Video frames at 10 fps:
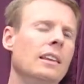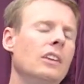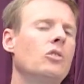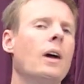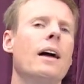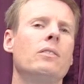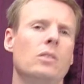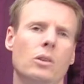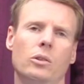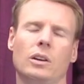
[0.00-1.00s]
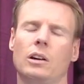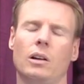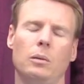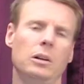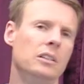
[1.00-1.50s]
that drives those
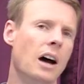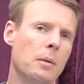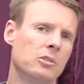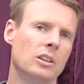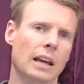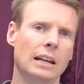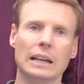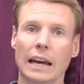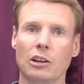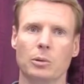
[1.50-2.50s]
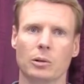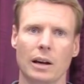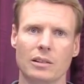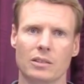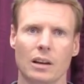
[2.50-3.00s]
incredible adoption and engagement
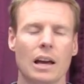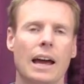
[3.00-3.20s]
rates.